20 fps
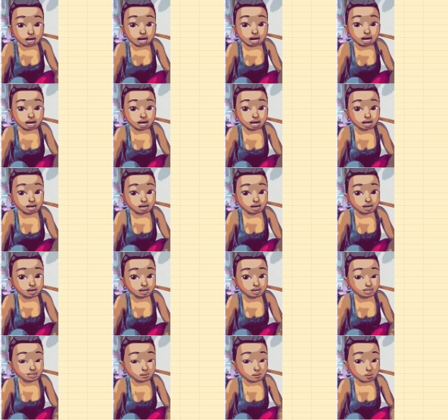and I
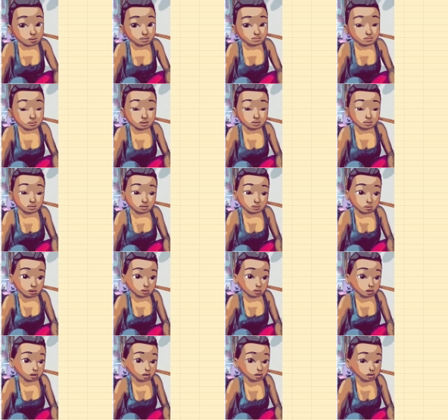need to pay off my car, my
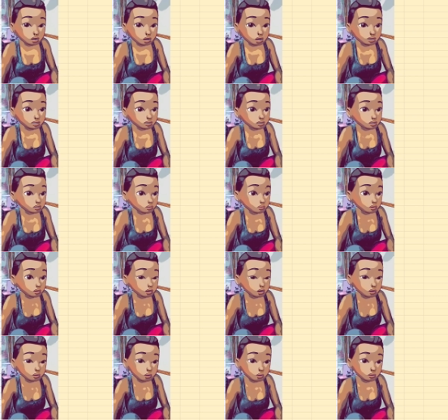credit card, student
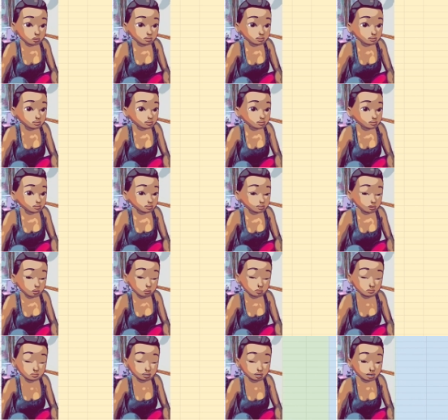loans.
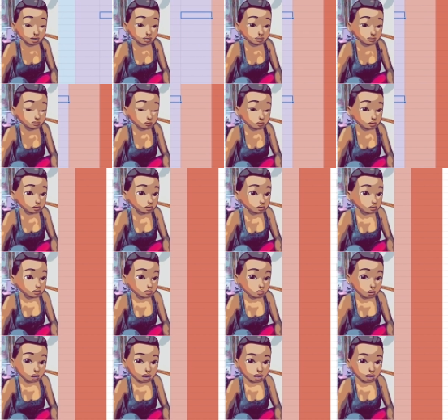Hopefully that disappears, but I